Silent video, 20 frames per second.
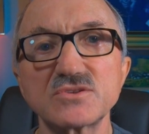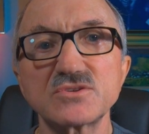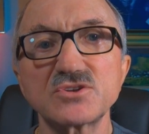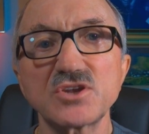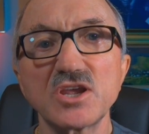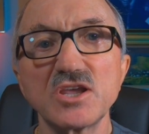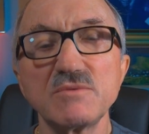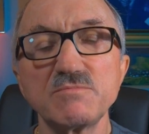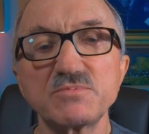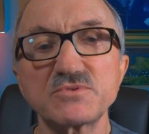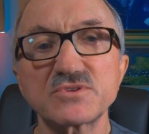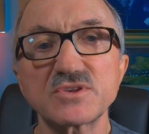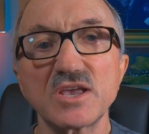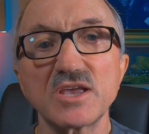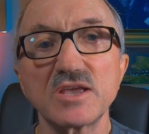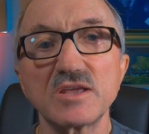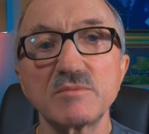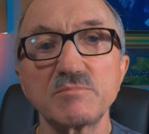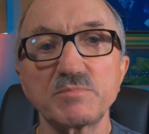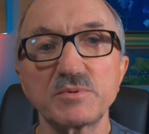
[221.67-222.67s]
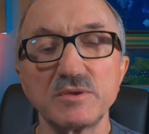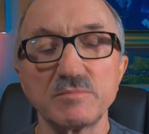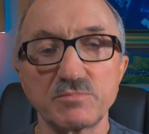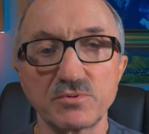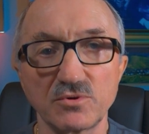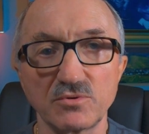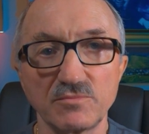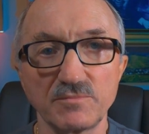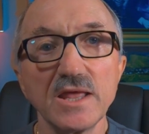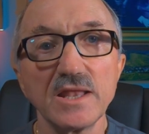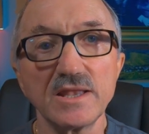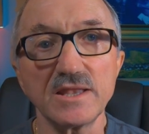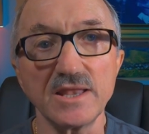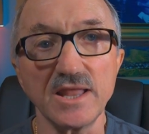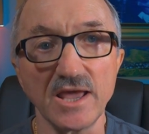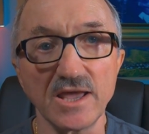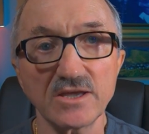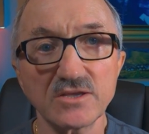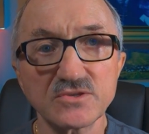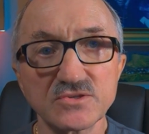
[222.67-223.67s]
shapes and people.
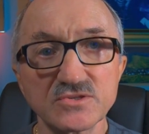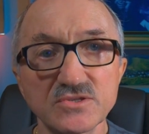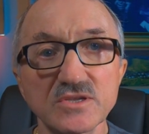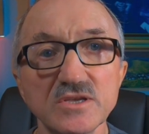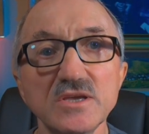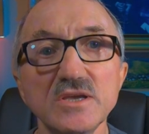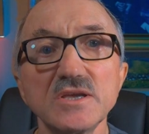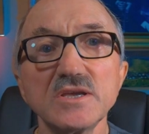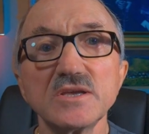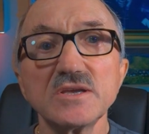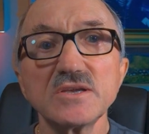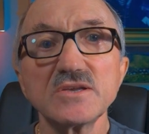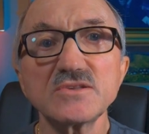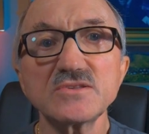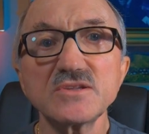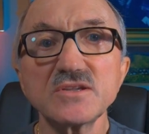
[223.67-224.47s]
Next is the